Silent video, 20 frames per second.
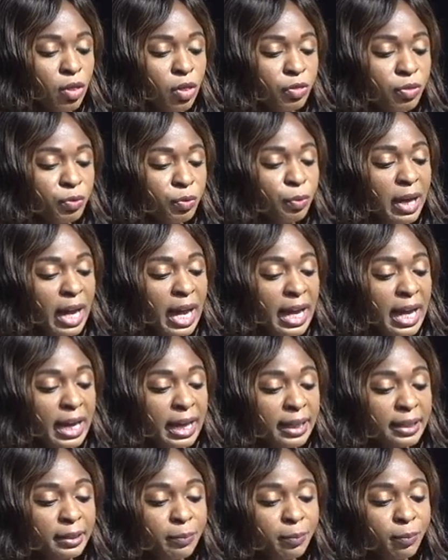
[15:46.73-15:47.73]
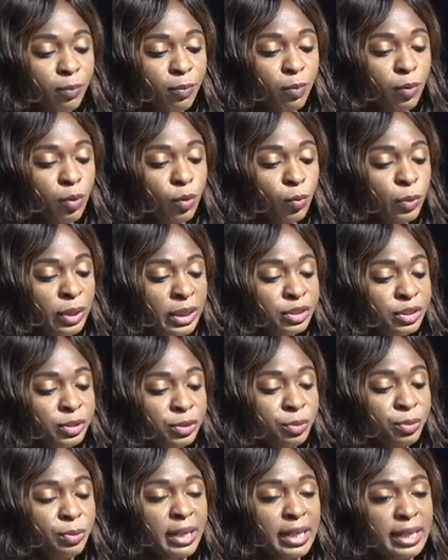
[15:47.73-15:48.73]
Through God, we
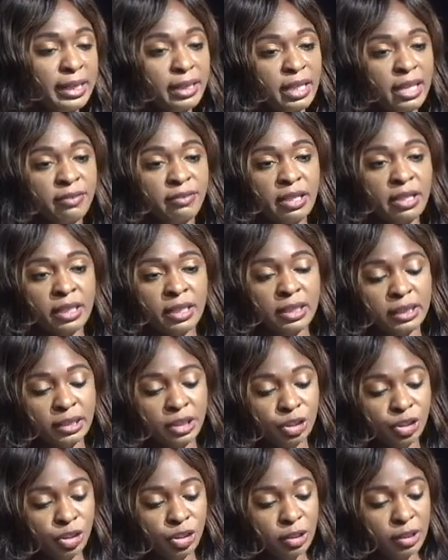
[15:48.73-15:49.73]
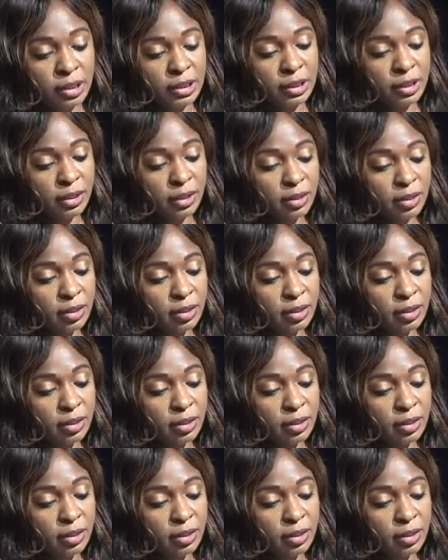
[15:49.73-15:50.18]
too can love unconditionally